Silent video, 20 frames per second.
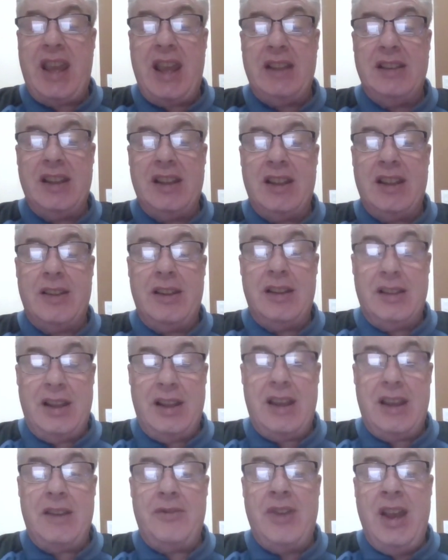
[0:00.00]
can
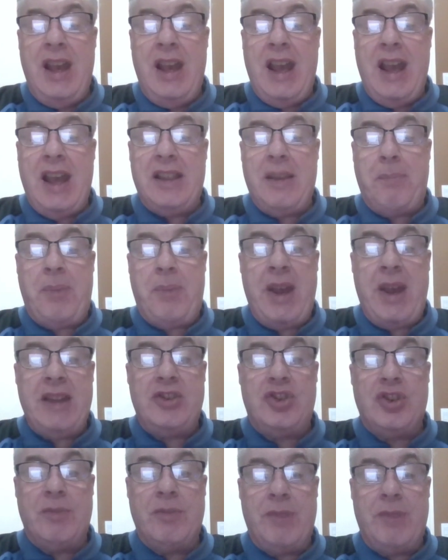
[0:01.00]
leave, and the
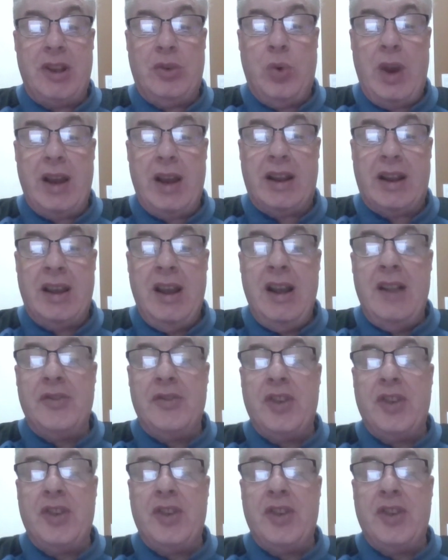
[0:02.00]
pace should be quick.